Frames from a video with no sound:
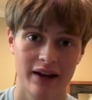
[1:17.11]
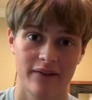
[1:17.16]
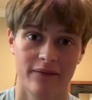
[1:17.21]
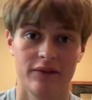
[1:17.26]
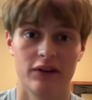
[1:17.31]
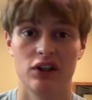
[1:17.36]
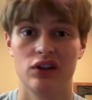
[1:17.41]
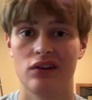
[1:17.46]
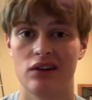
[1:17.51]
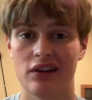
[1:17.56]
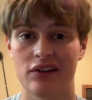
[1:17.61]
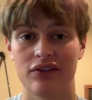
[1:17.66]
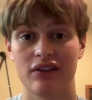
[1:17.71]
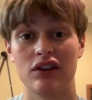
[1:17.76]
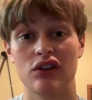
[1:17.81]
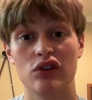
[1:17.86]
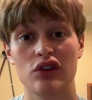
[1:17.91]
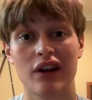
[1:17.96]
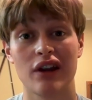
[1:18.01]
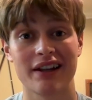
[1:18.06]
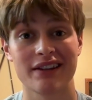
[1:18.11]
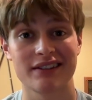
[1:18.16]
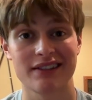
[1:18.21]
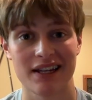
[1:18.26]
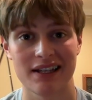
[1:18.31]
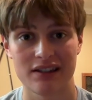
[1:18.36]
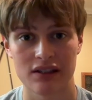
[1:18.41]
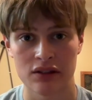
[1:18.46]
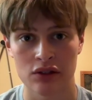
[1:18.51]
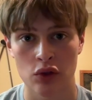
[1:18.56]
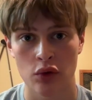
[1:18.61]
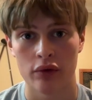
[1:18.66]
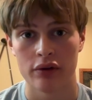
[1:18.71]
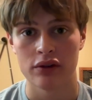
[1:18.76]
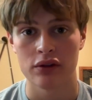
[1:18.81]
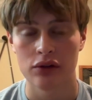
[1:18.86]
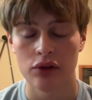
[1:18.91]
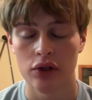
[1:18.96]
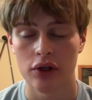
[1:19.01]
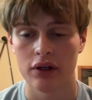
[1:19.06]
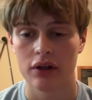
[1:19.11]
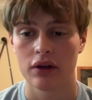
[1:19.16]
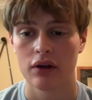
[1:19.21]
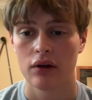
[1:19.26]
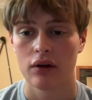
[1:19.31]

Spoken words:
the United States is going to look